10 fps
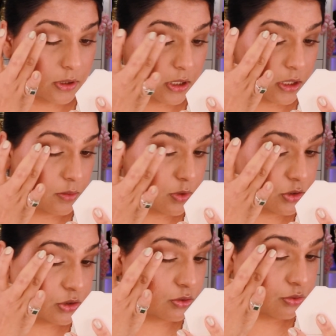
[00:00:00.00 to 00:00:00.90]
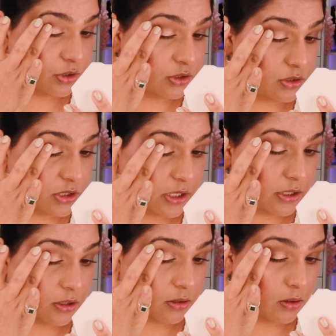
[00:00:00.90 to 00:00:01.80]
and I'm also going to take
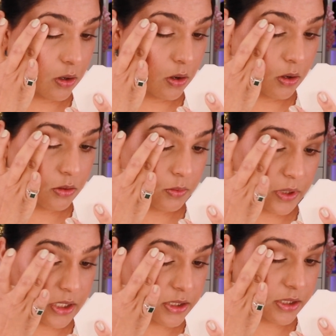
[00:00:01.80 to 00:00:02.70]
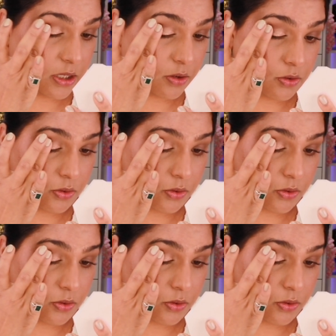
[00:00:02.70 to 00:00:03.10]
it all the way to the outer